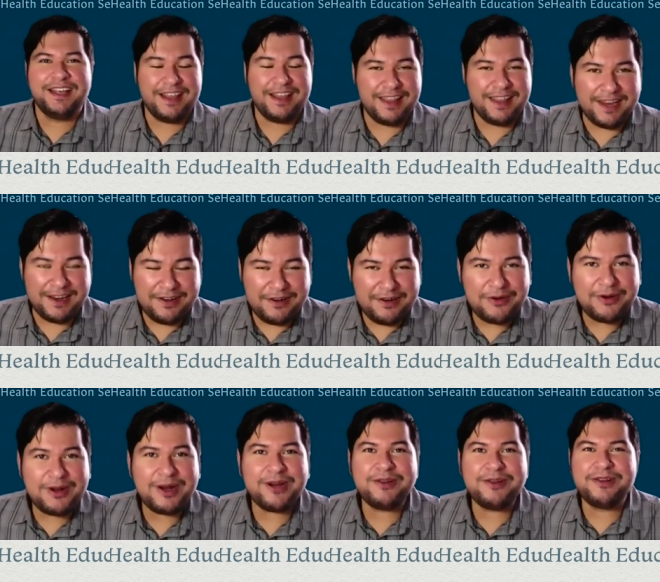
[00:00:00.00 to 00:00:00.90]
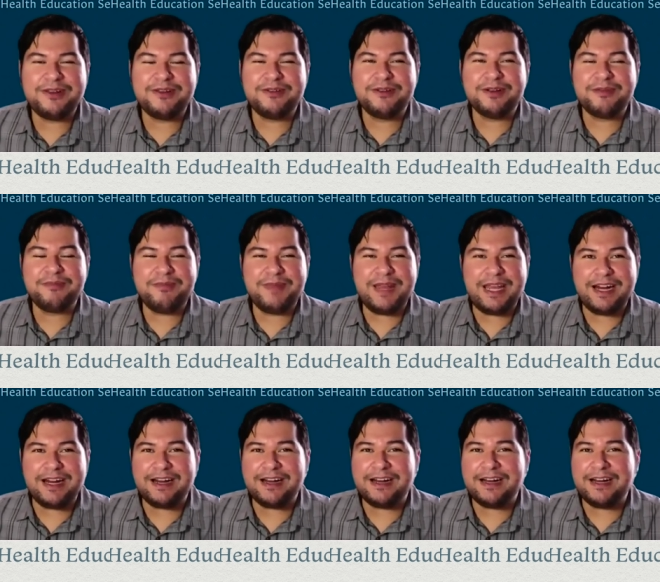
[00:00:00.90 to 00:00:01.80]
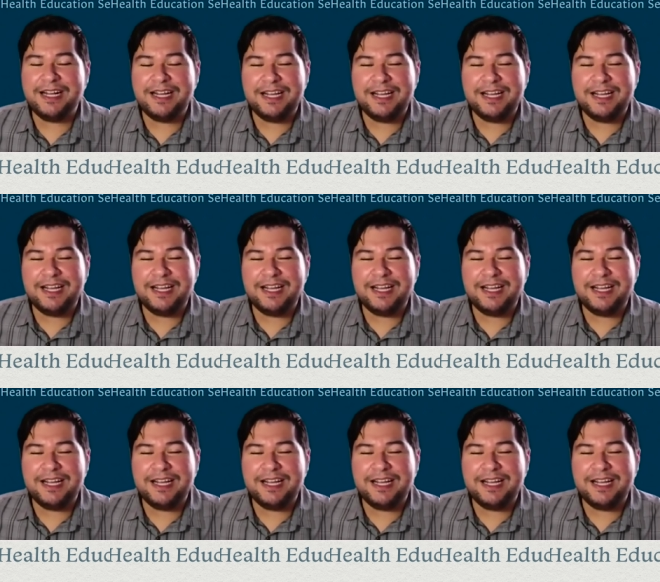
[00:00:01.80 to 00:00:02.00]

they know how you compare,